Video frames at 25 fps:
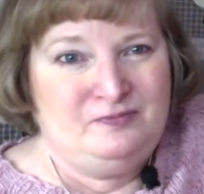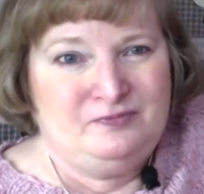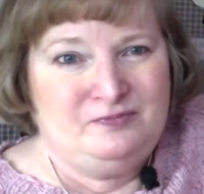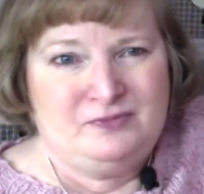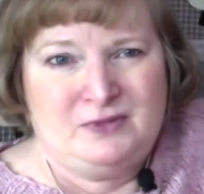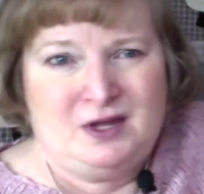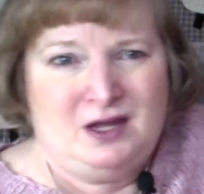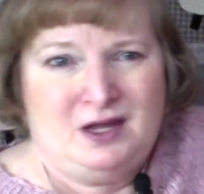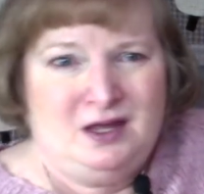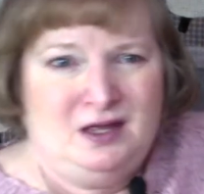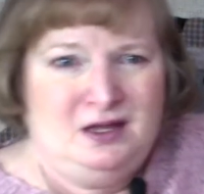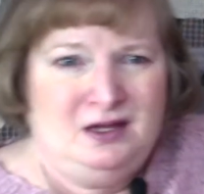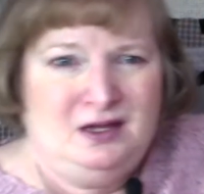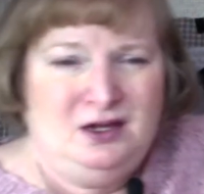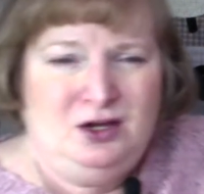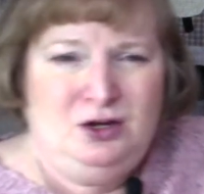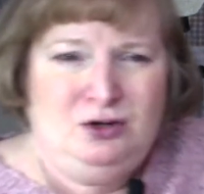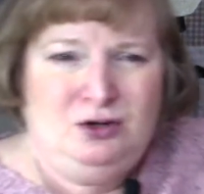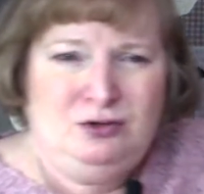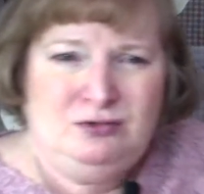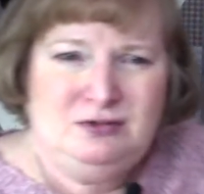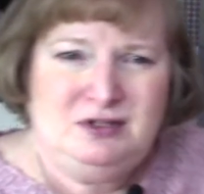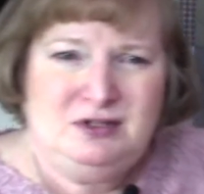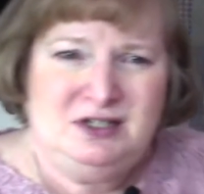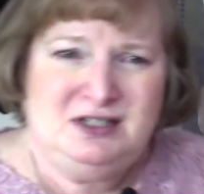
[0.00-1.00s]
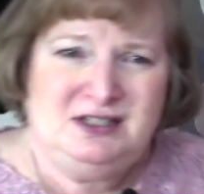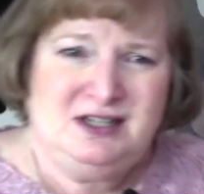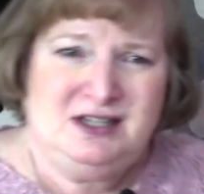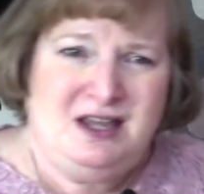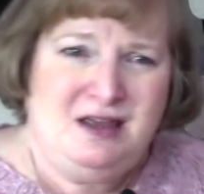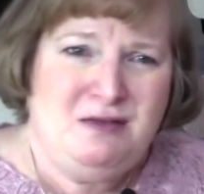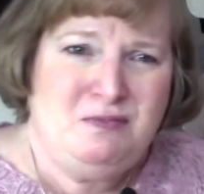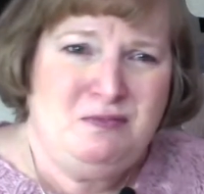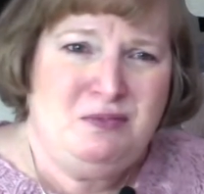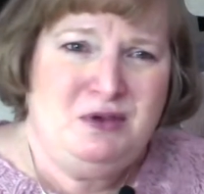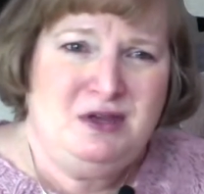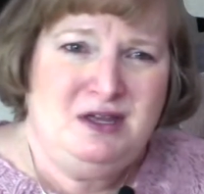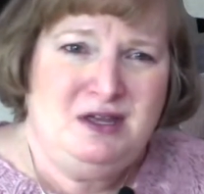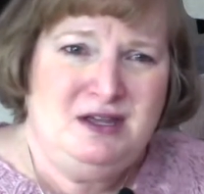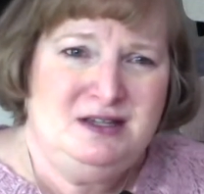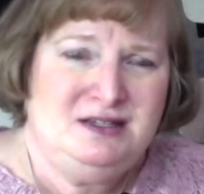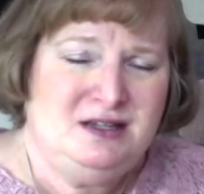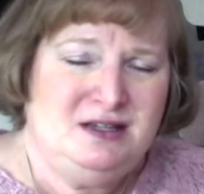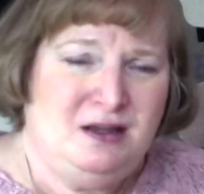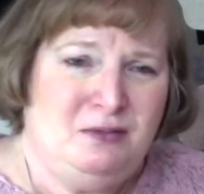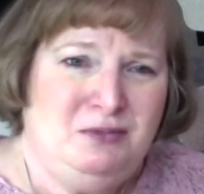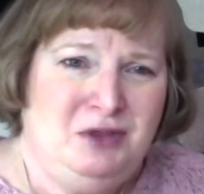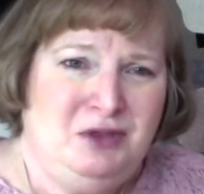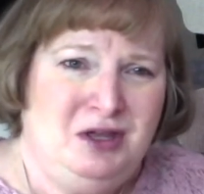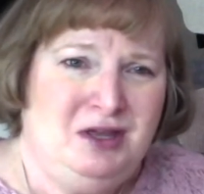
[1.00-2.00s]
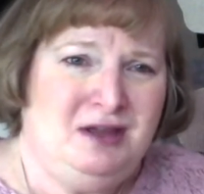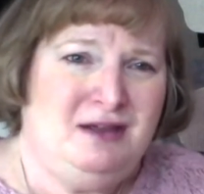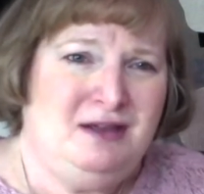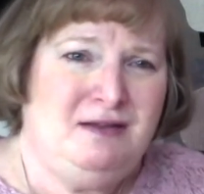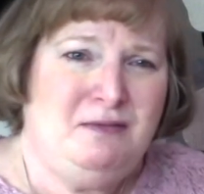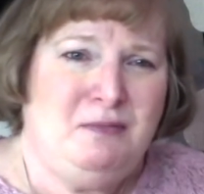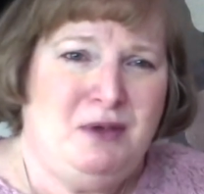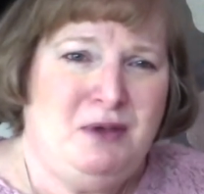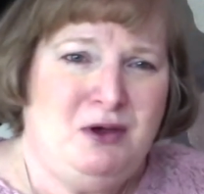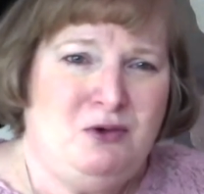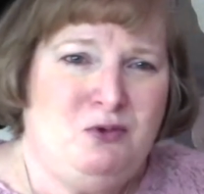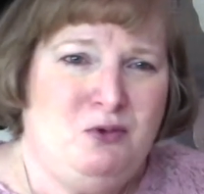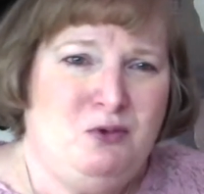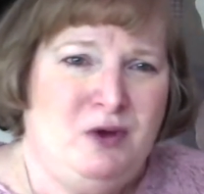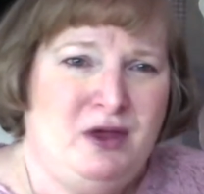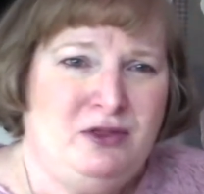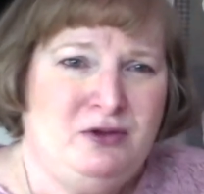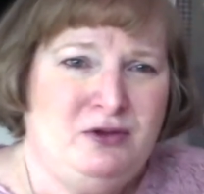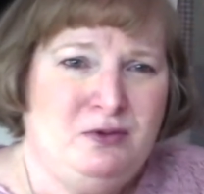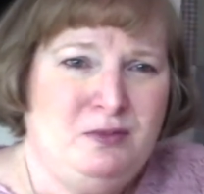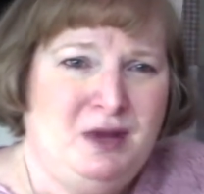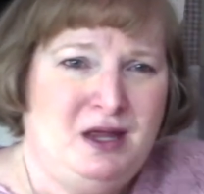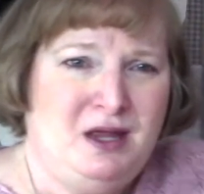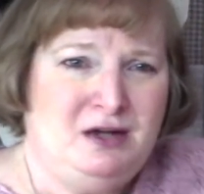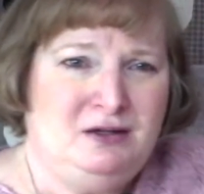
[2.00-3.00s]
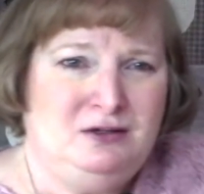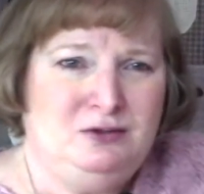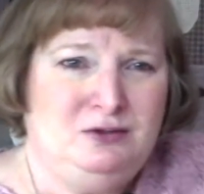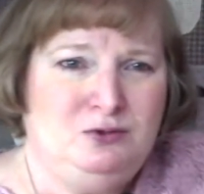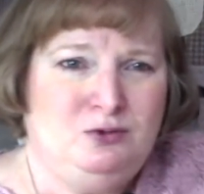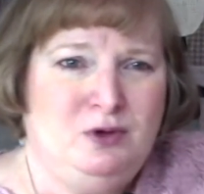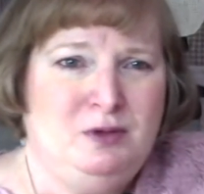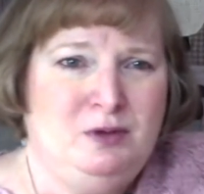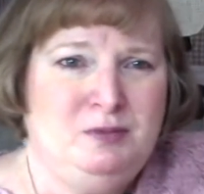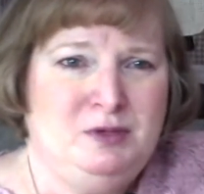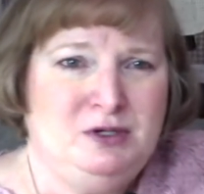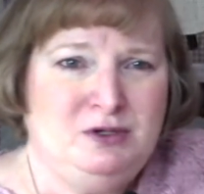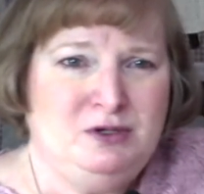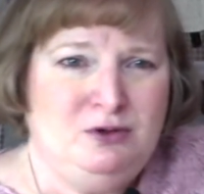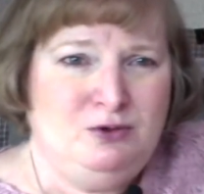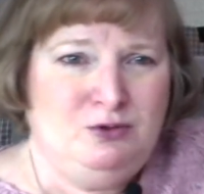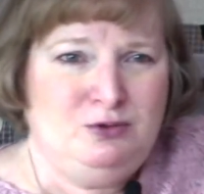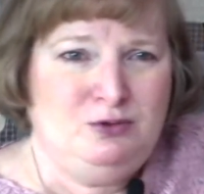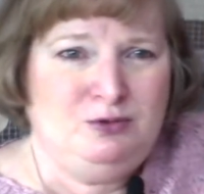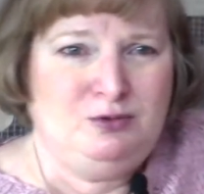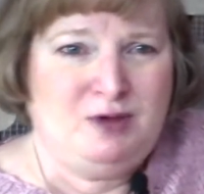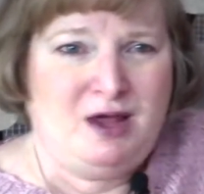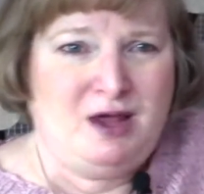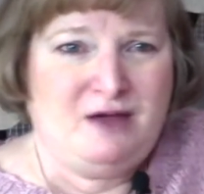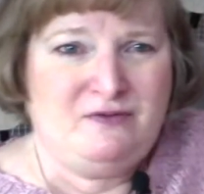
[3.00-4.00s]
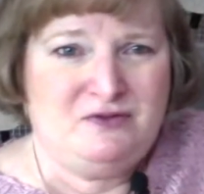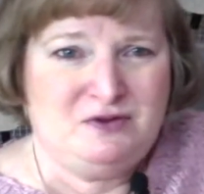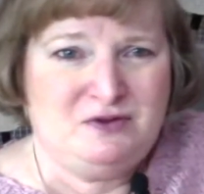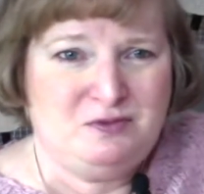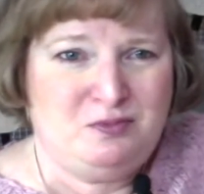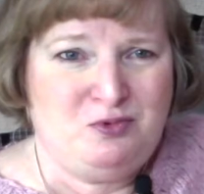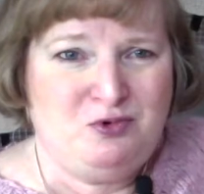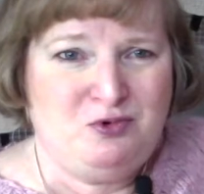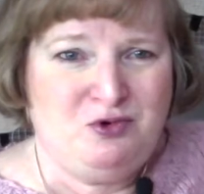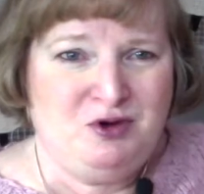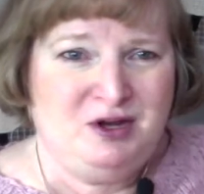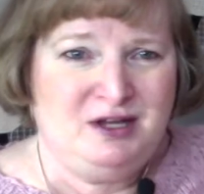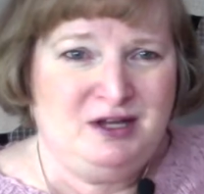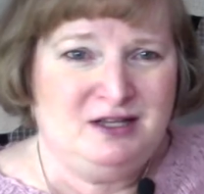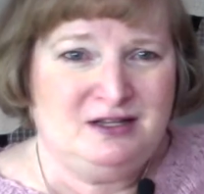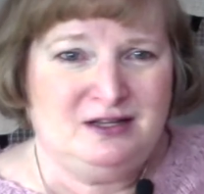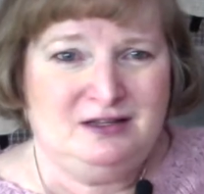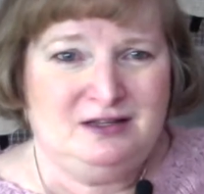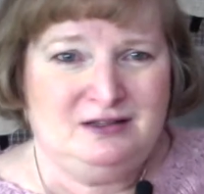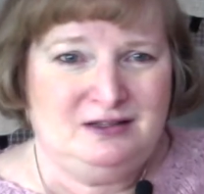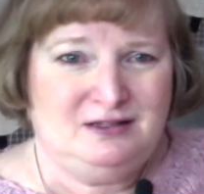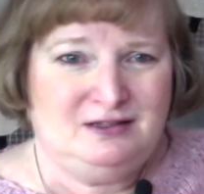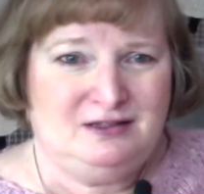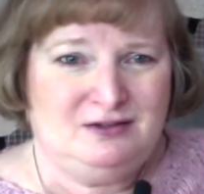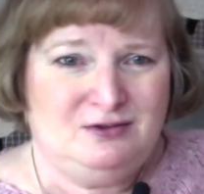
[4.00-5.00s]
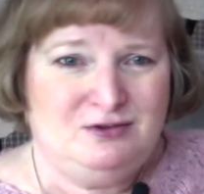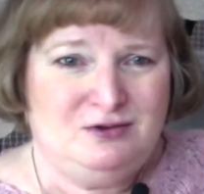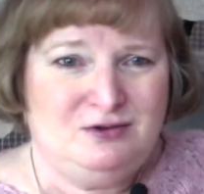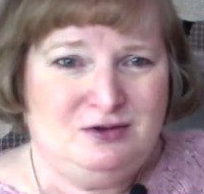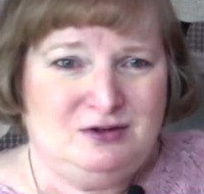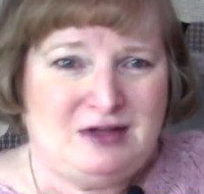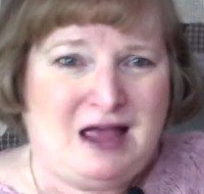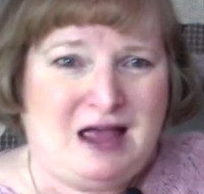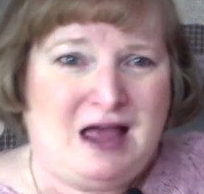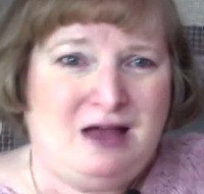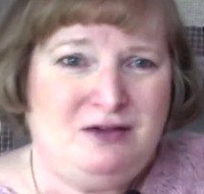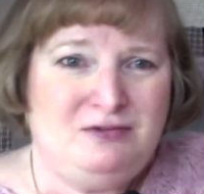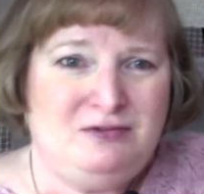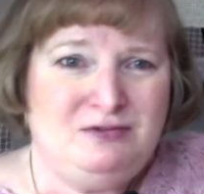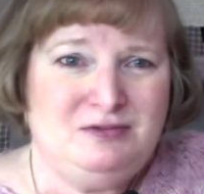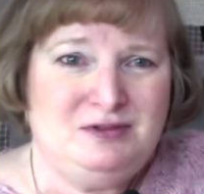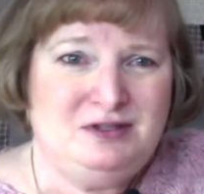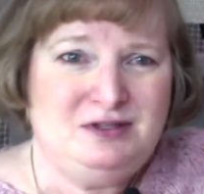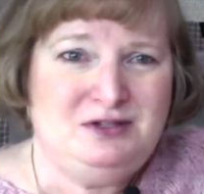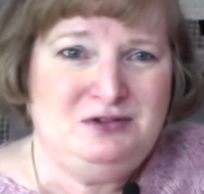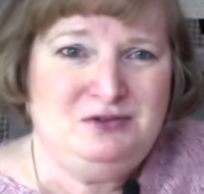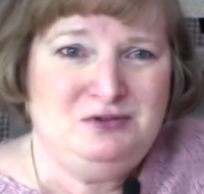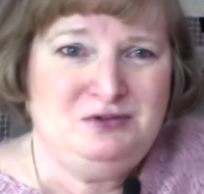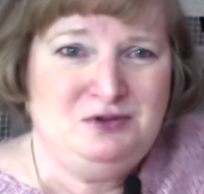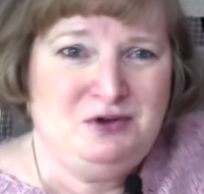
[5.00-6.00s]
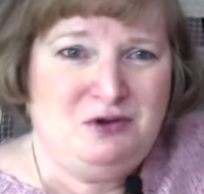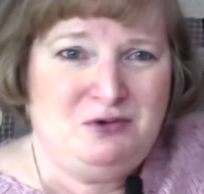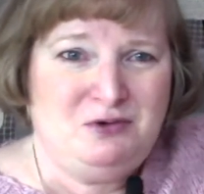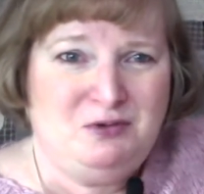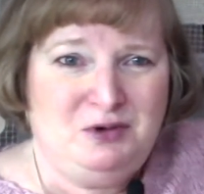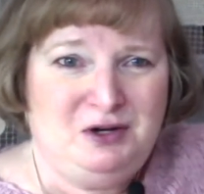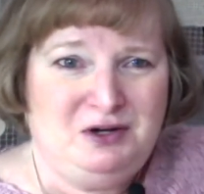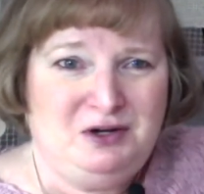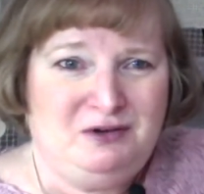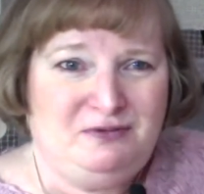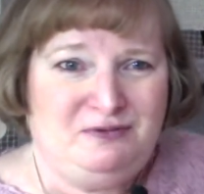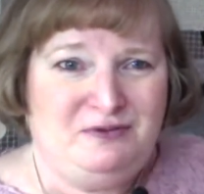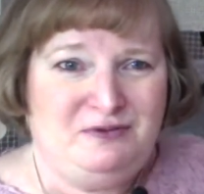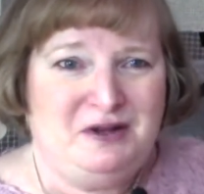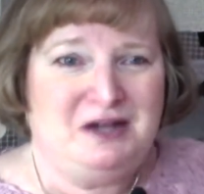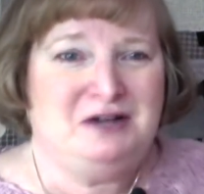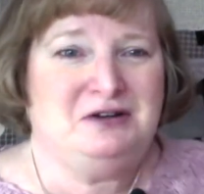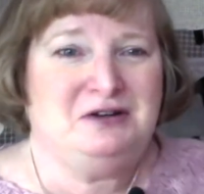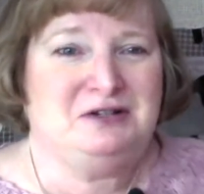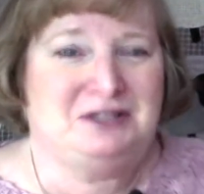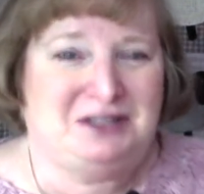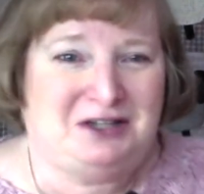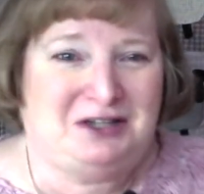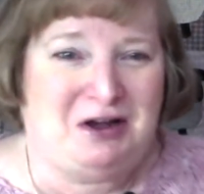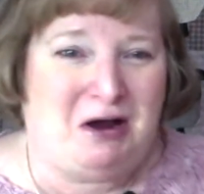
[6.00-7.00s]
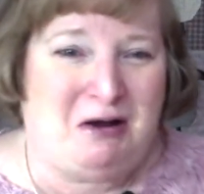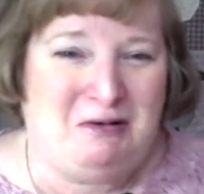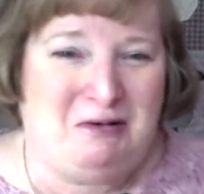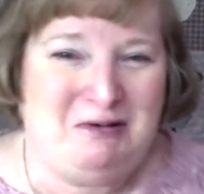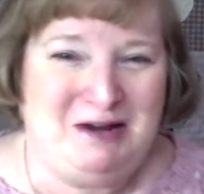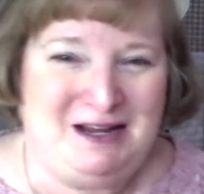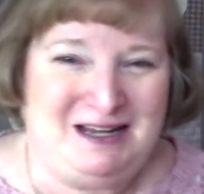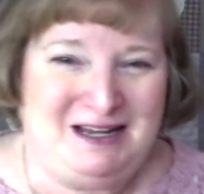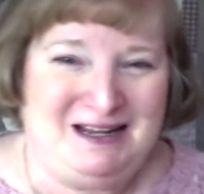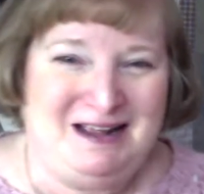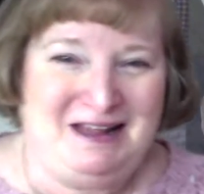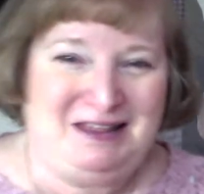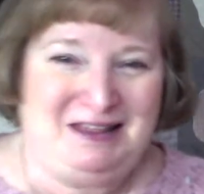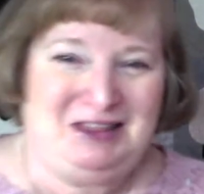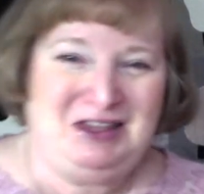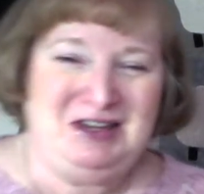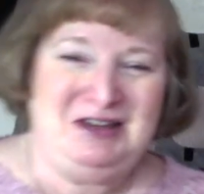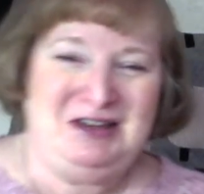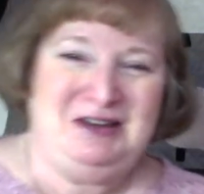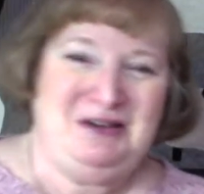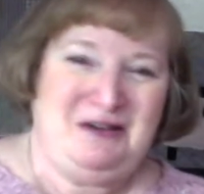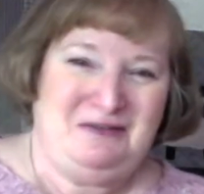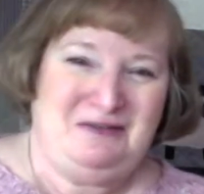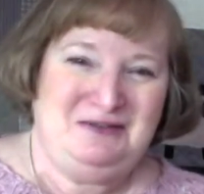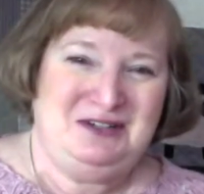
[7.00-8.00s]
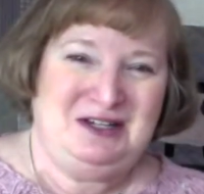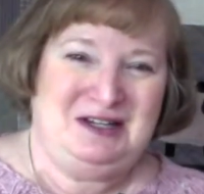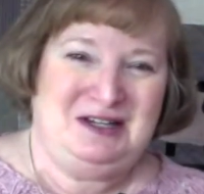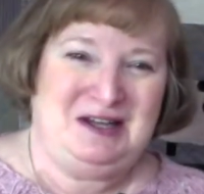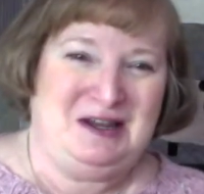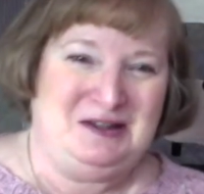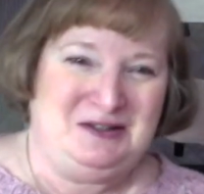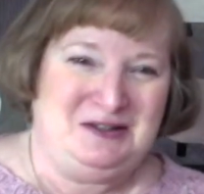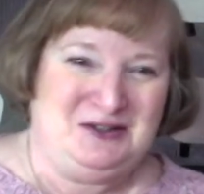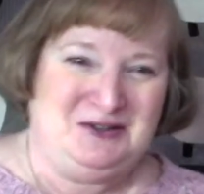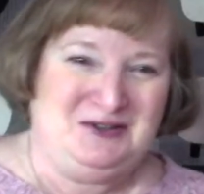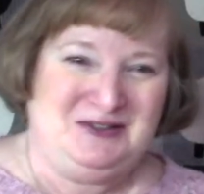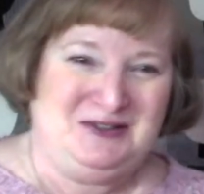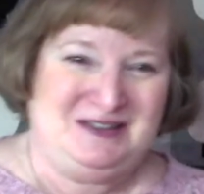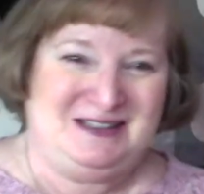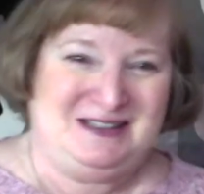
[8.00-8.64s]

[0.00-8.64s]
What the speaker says: You know, this can't be easy. I'm thinking about weathermen and women who have to point, and how do you know where your finger's going? I think you have to get used to that.